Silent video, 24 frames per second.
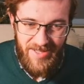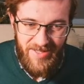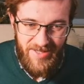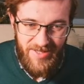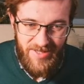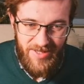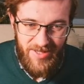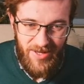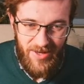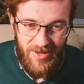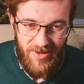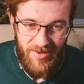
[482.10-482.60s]

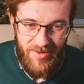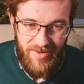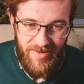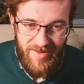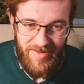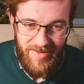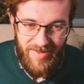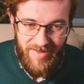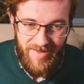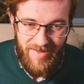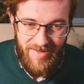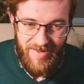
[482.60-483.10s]
So
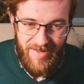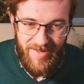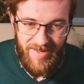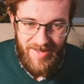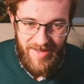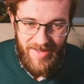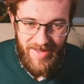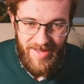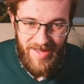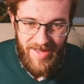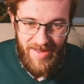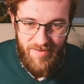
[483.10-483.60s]

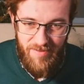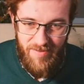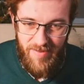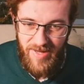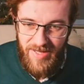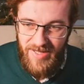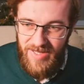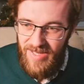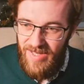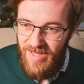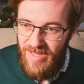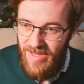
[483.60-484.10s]
it
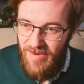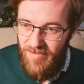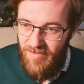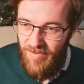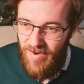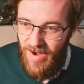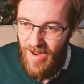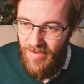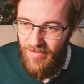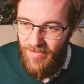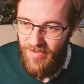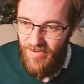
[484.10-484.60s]
basically
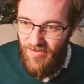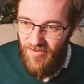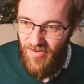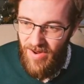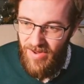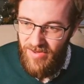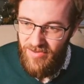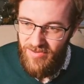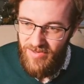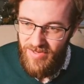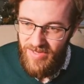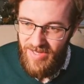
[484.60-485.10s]
wrapped
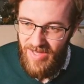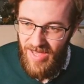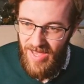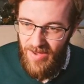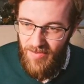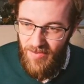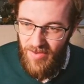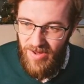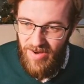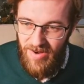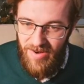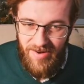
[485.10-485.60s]
around. So it
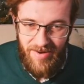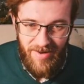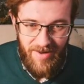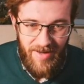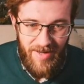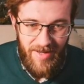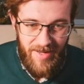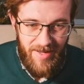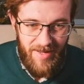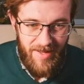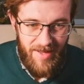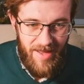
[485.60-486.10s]
came here
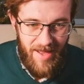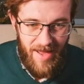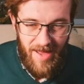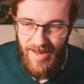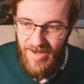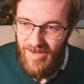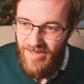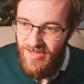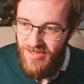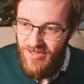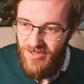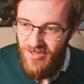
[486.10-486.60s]

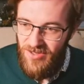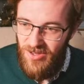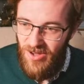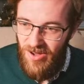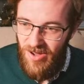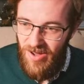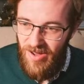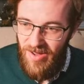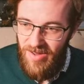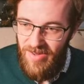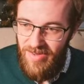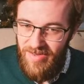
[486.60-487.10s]
and it
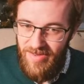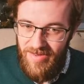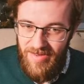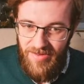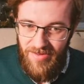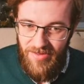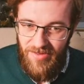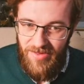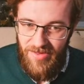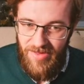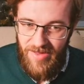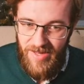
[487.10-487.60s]
saw
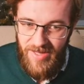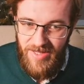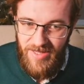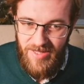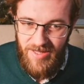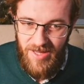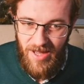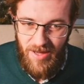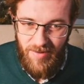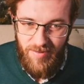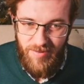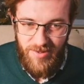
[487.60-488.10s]

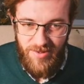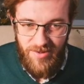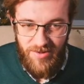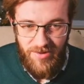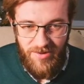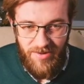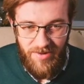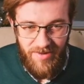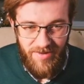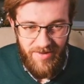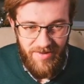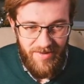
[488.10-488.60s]
this
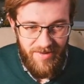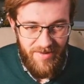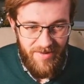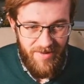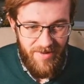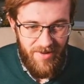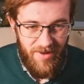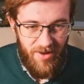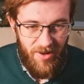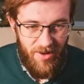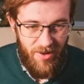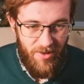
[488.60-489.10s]
obstacle
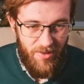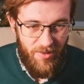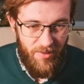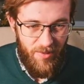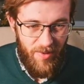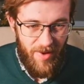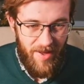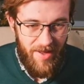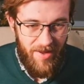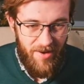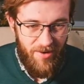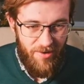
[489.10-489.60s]
all the
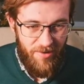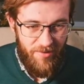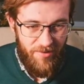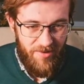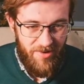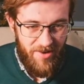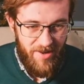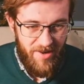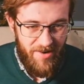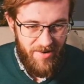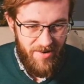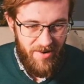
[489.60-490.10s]
way
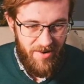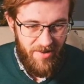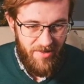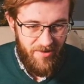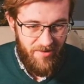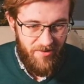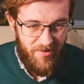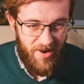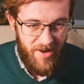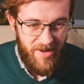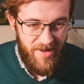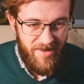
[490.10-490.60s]
over here on
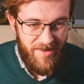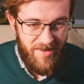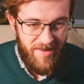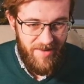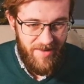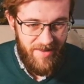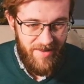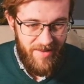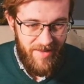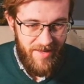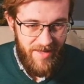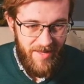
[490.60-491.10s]
the right.
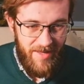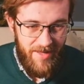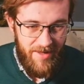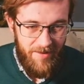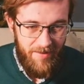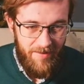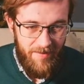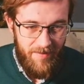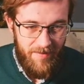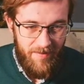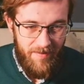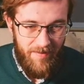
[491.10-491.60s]

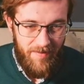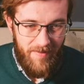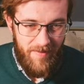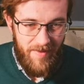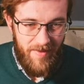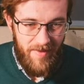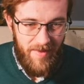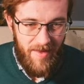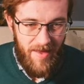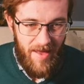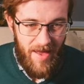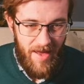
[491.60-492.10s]

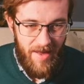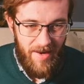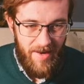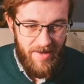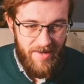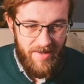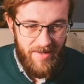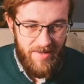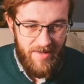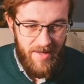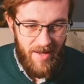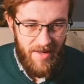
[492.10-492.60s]
And
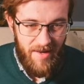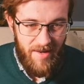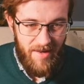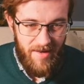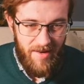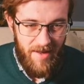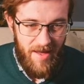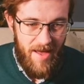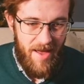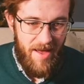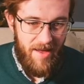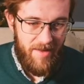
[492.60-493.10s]
it
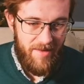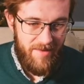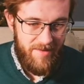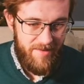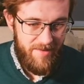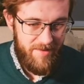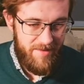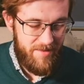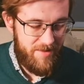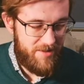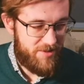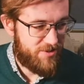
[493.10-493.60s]
decided,
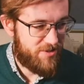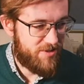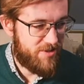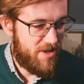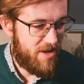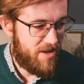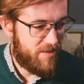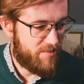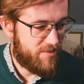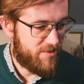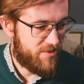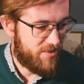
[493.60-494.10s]
there's an
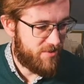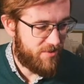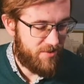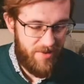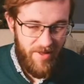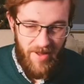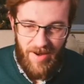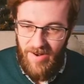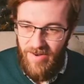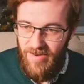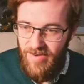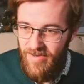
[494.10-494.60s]
obstacle
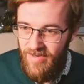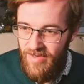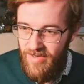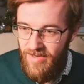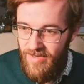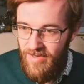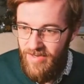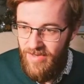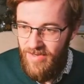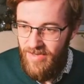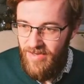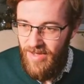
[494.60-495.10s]
there,
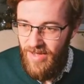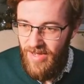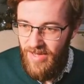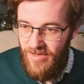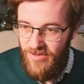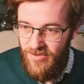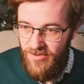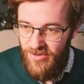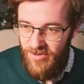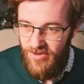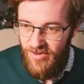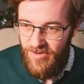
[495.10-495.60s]

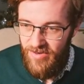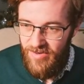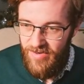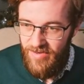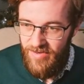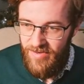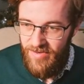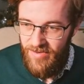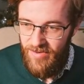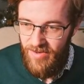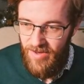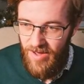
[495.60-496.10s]
and turned
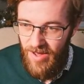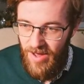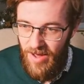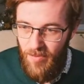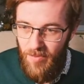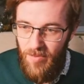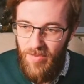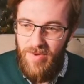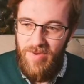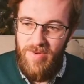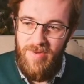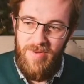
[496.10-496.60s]

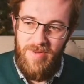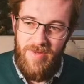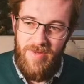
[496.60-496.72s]
up.